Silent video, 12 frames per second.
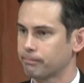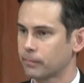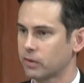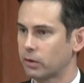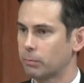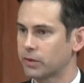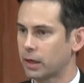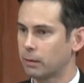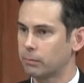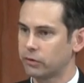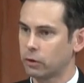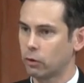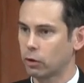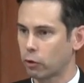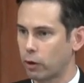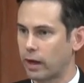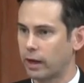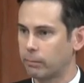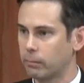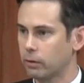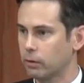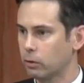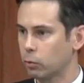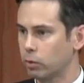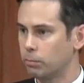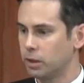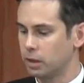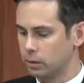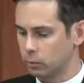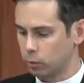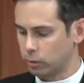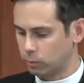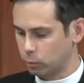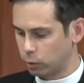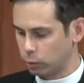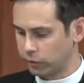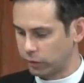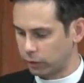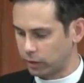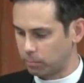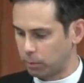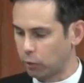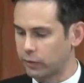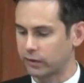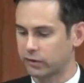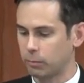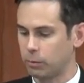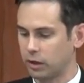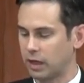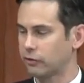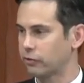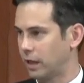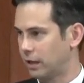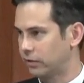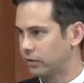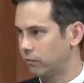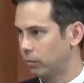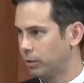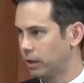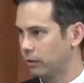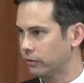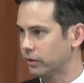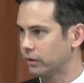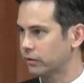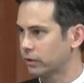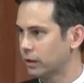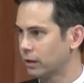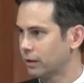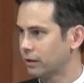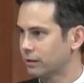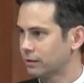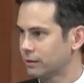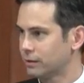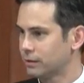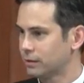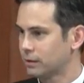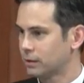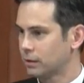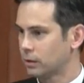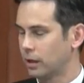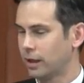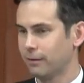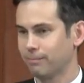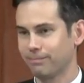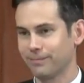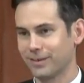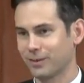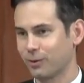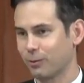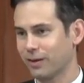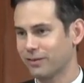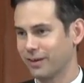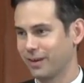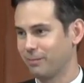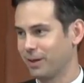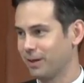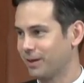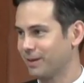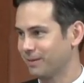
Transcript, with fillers: sometimes you know a crime would be would would result in both excommunication and civil penalties. Well, that's a good question. I mean,